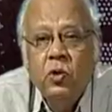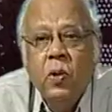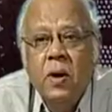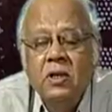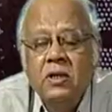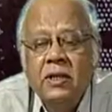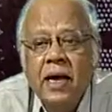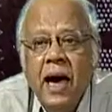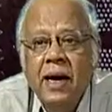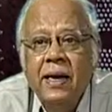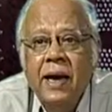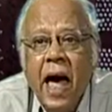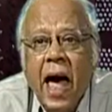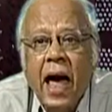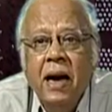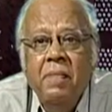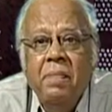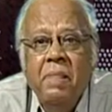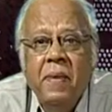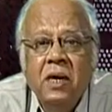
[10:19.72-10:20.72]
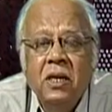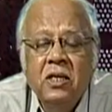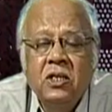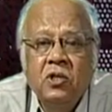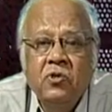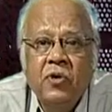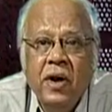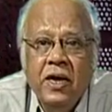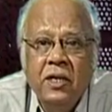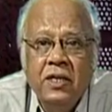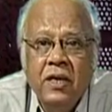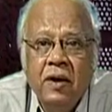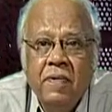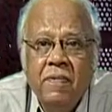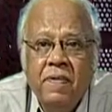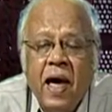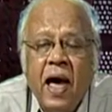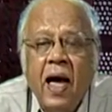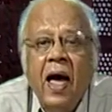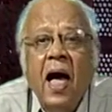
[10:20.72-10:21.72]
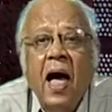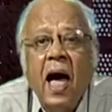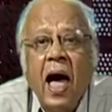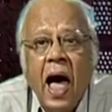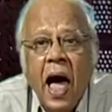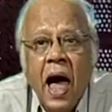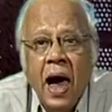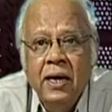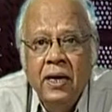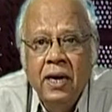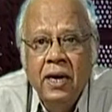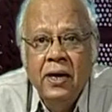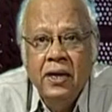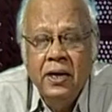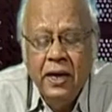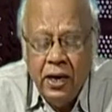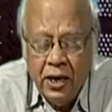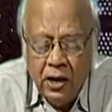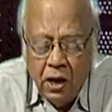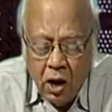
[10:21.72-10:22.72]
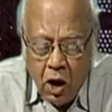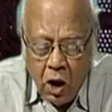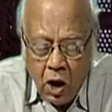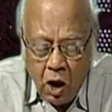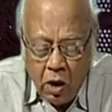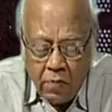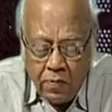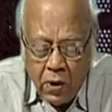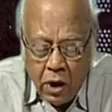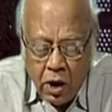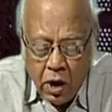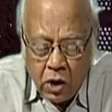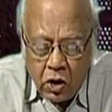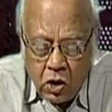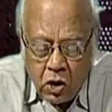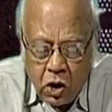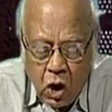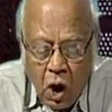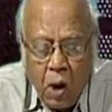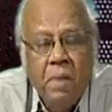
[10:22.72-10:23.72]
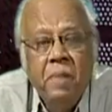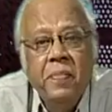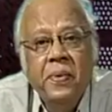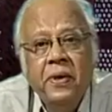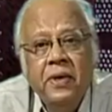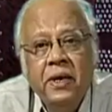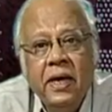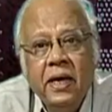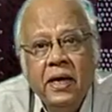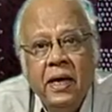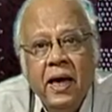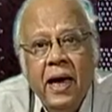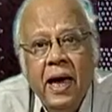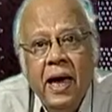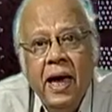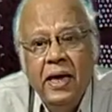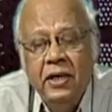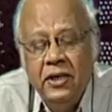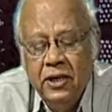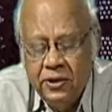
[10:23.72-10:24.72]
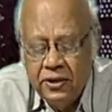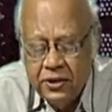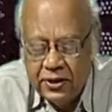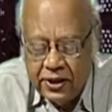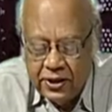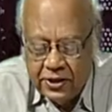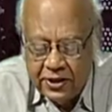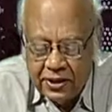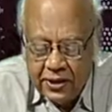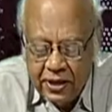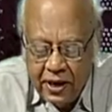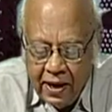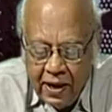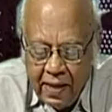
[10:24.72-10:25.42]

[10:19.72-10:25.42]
was an administrative anarchy of competing agencies.